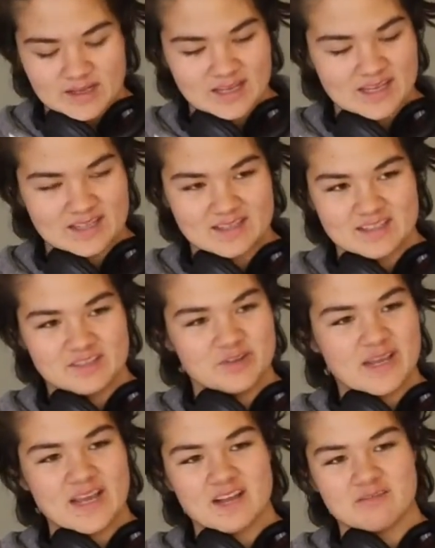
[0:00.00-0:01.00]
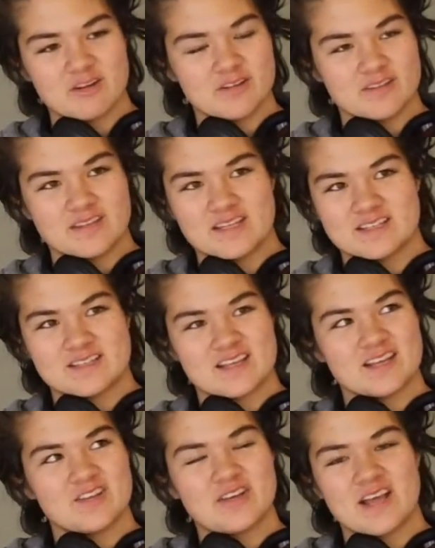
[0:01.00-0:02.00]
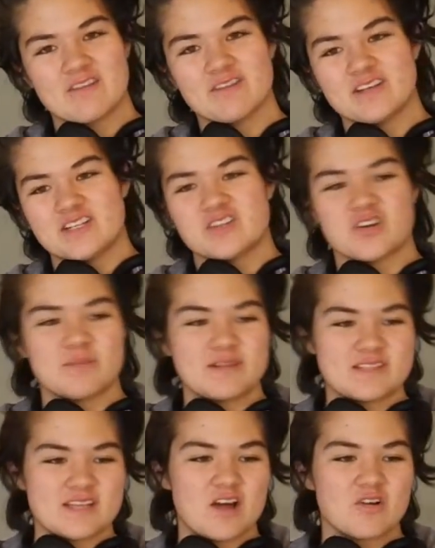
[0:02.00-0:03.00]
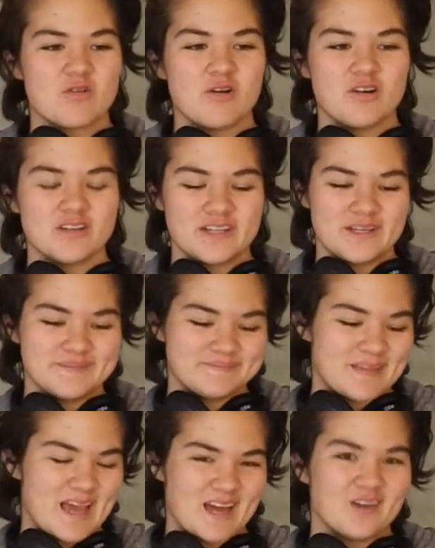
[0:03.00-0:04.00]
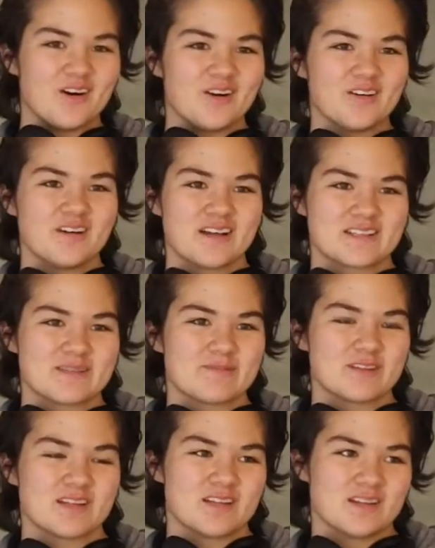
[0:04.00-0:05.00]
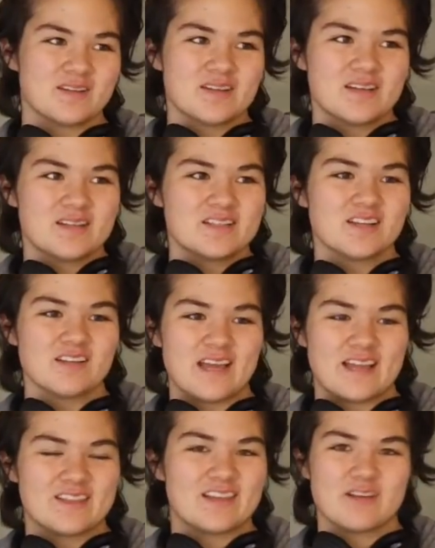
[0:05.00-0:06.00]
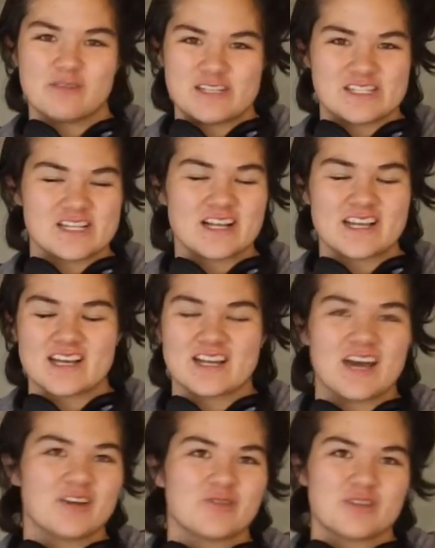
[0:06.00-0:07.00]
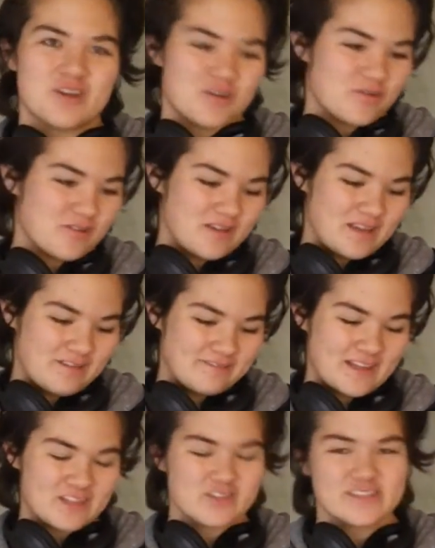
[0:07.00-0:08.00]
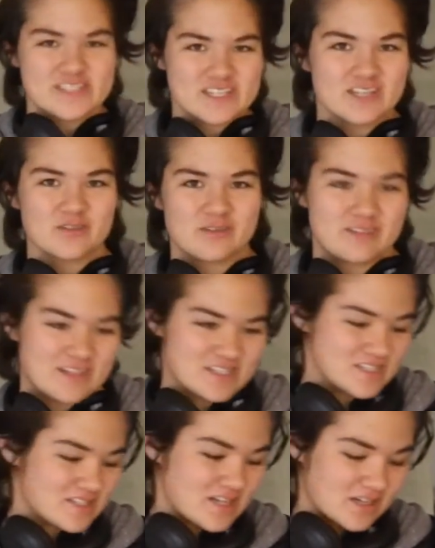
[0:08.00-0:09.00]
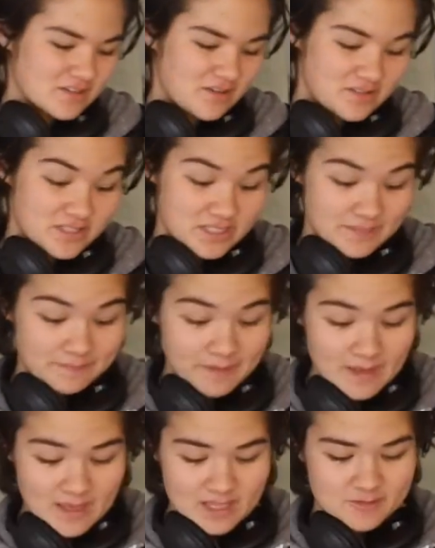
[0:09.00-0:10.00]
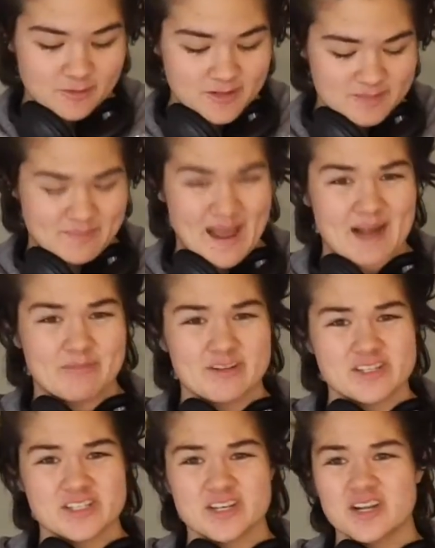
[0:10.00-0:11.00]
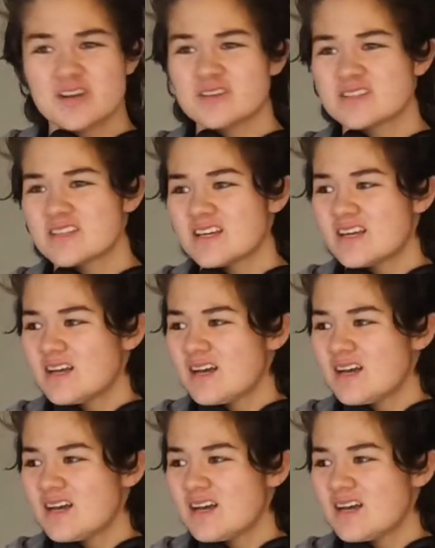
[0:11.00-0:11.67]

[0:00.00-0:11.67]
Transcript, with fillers: it you can't real this thing you can't really determine sound quality at all except for the delayed thing, which again, I don't know if that's legit or if that's just technology. As far as back pressure goes,